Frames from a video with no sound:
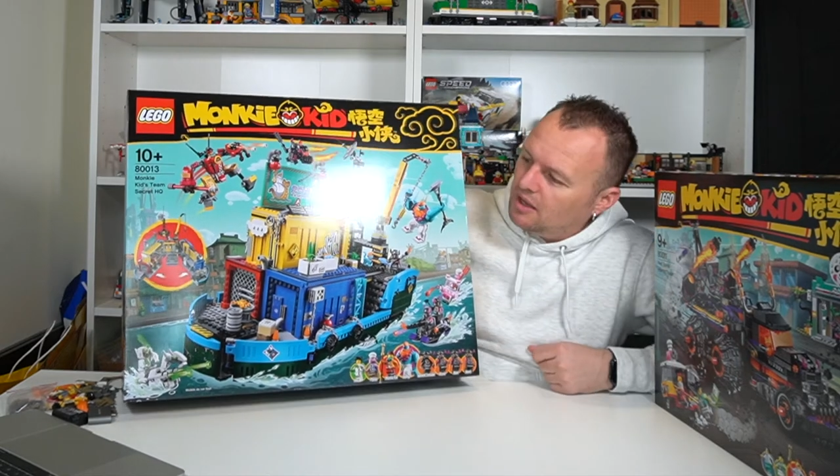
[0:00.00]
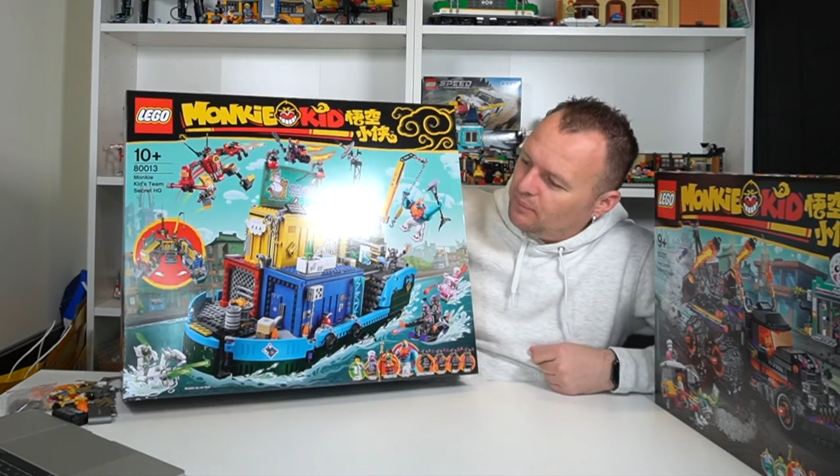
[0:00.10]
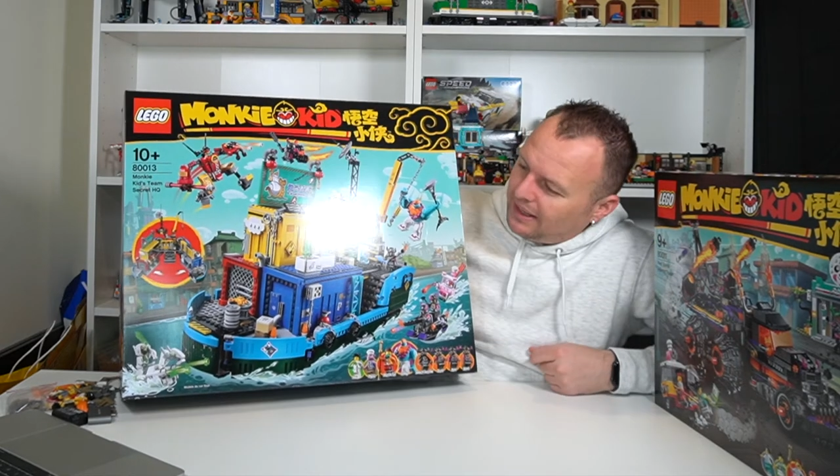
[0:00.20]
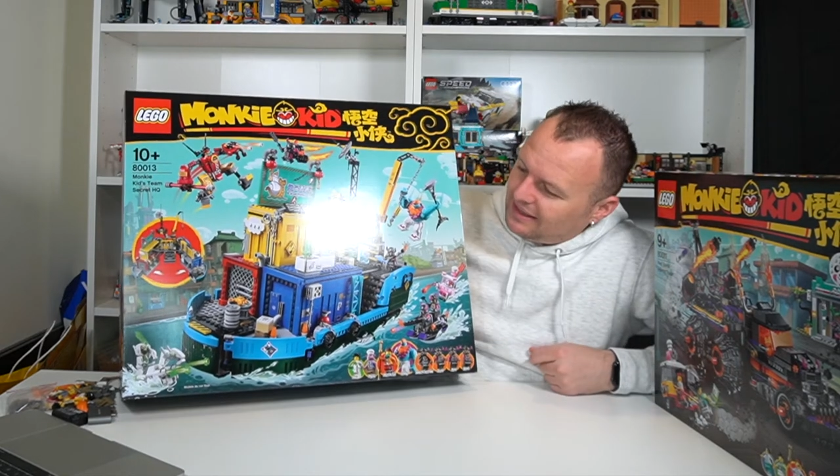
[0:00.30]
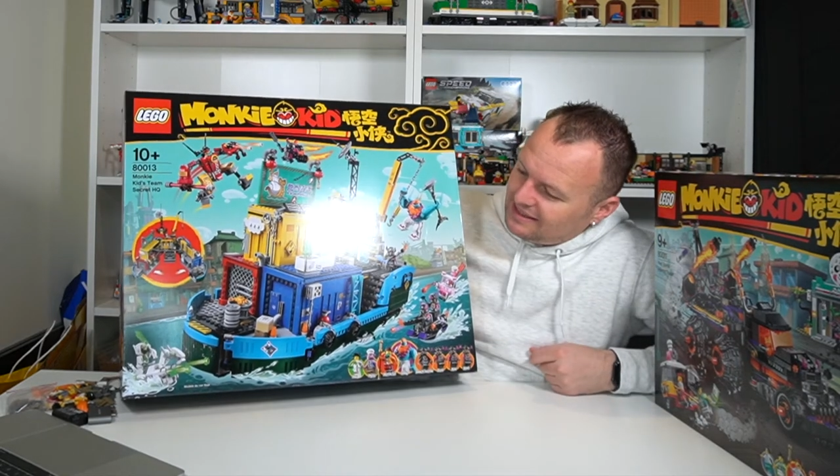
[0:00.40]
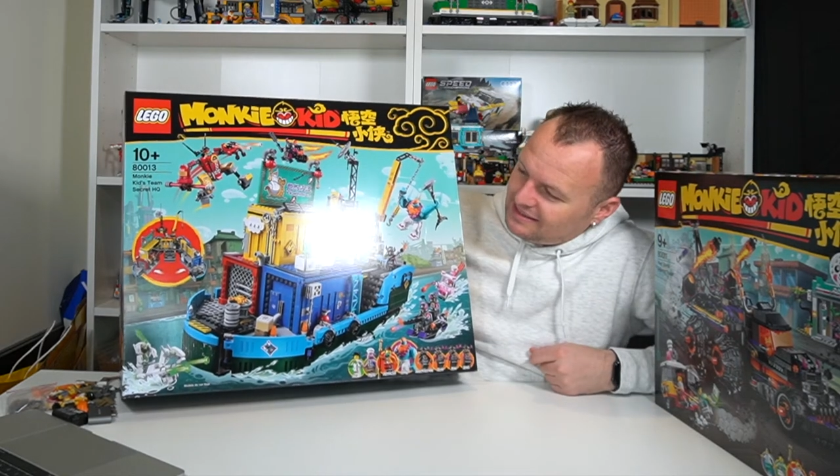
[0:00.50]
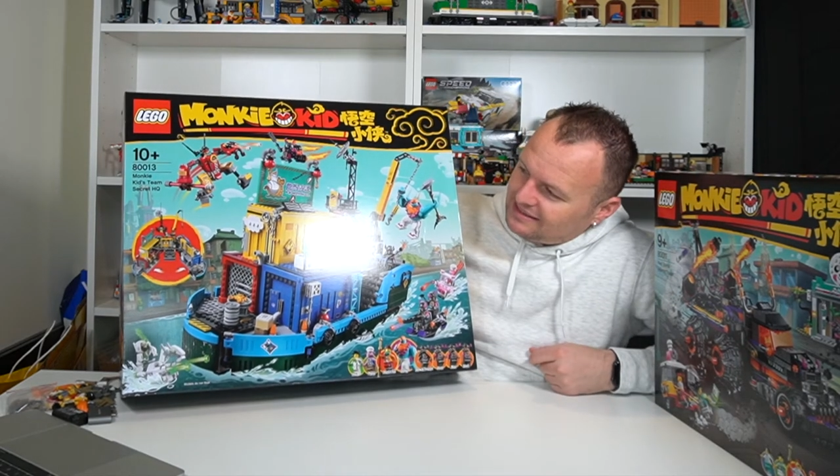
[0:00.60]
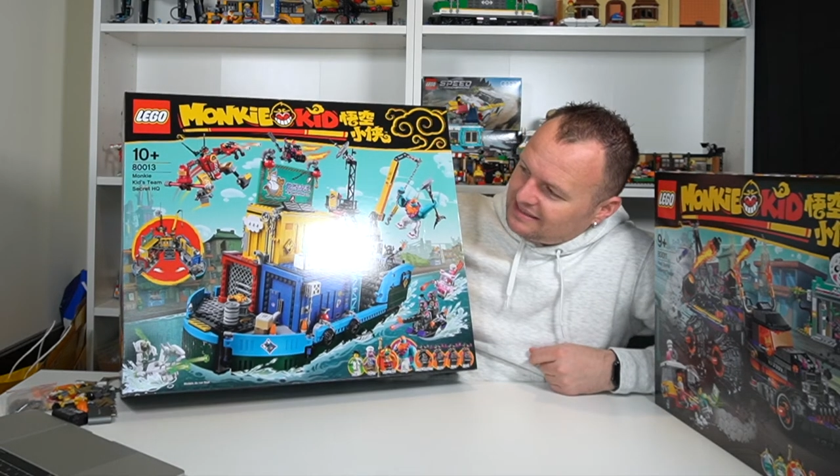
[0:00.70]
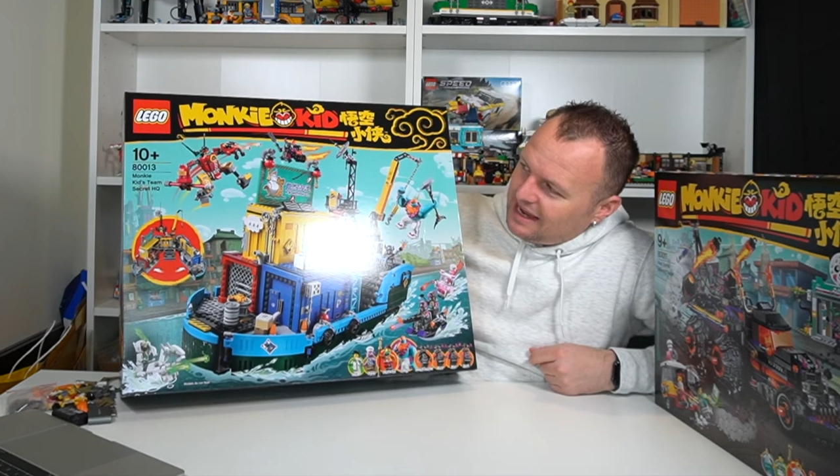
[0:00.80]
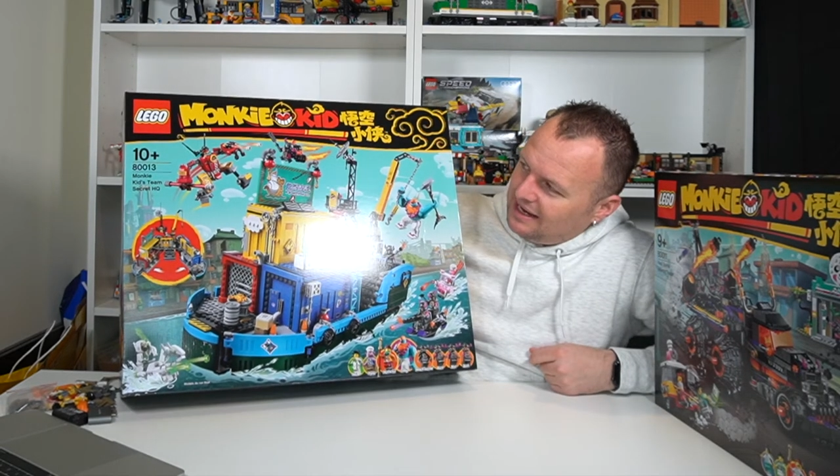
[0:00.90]
But this
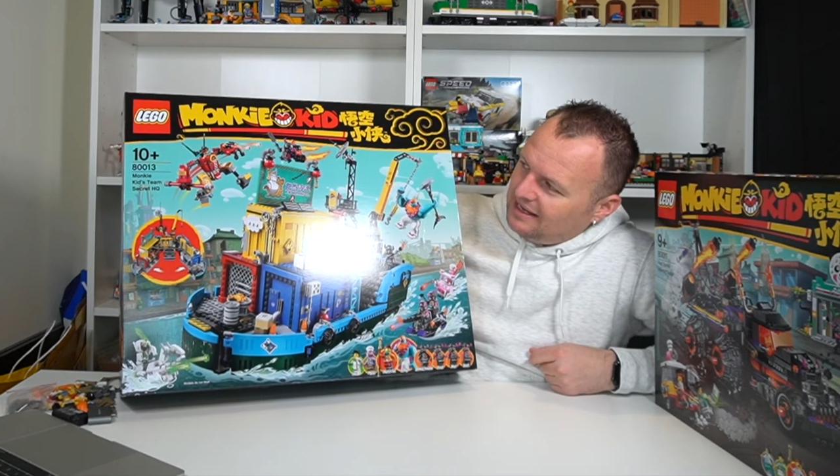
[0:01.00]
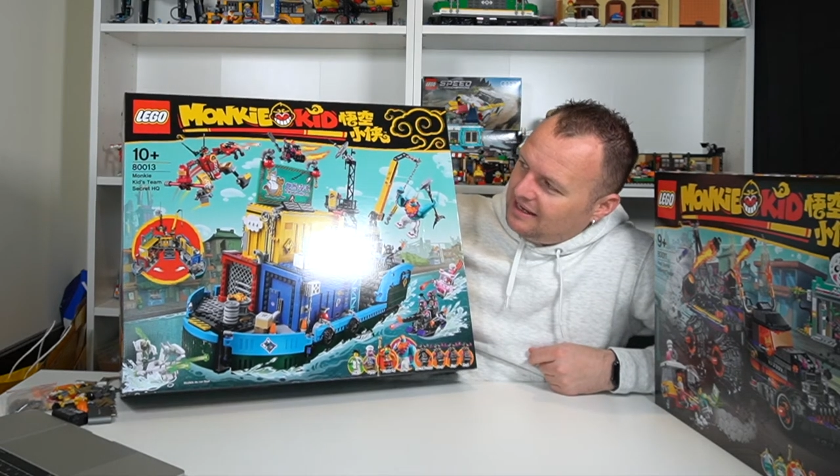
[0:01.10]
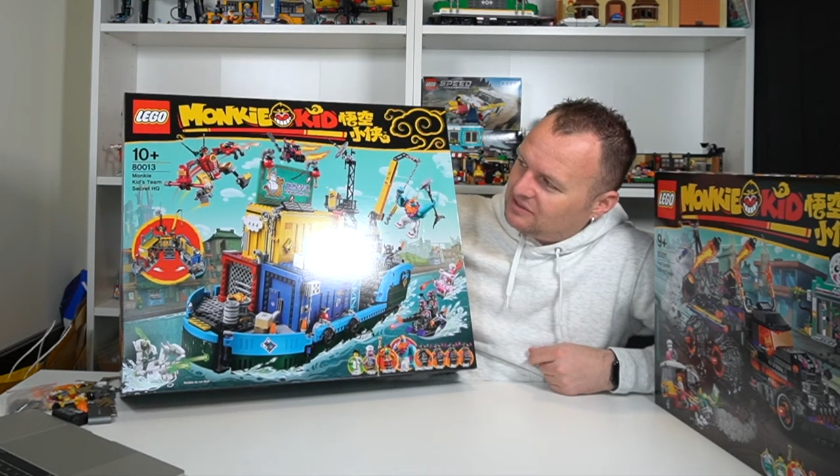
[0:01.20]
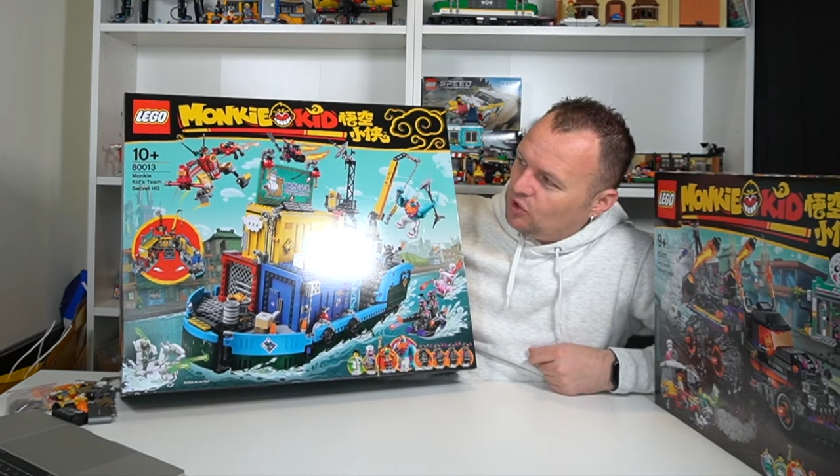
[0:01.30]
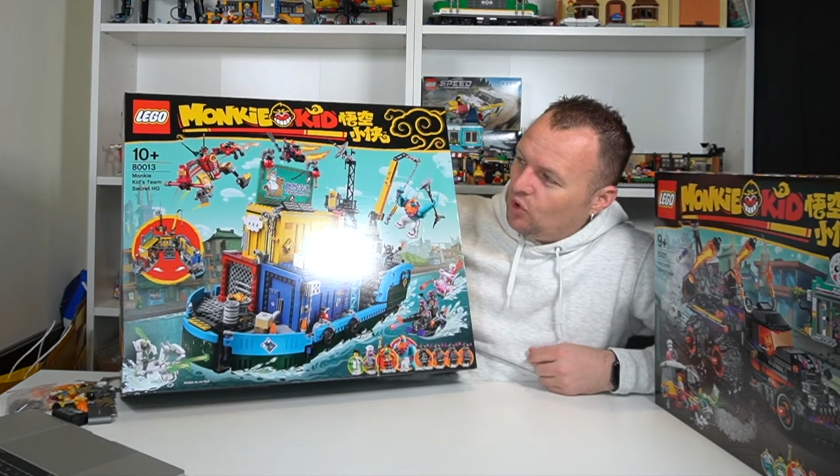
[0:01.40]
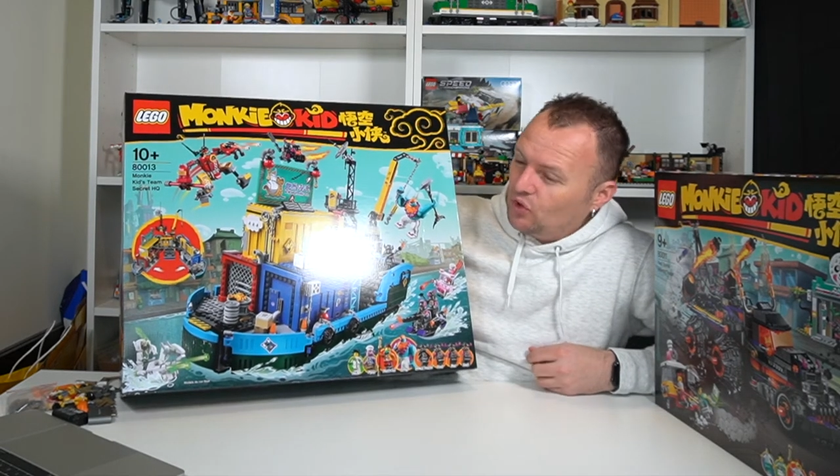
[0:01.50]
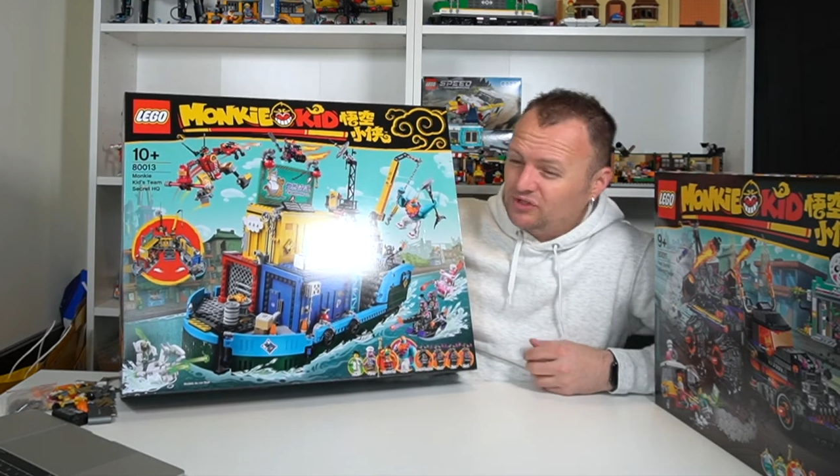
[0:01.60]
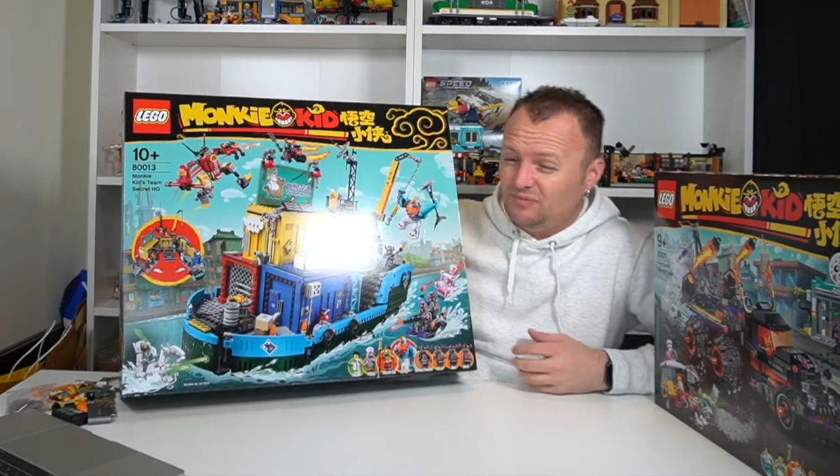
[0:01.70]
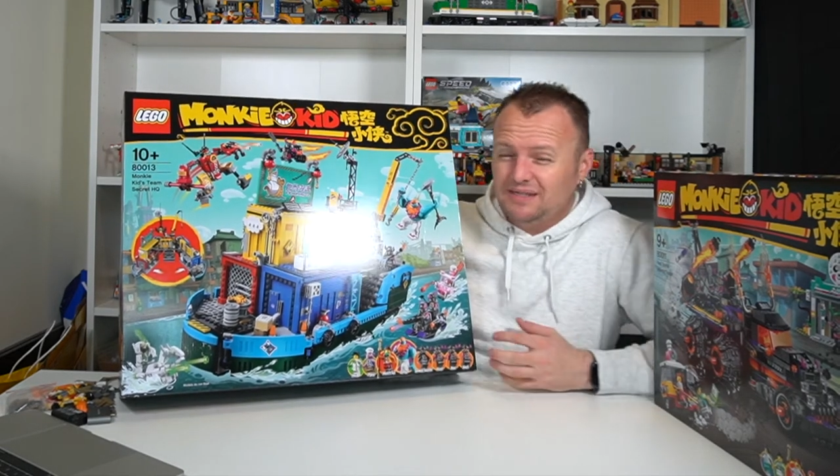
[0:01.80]
set is awesome.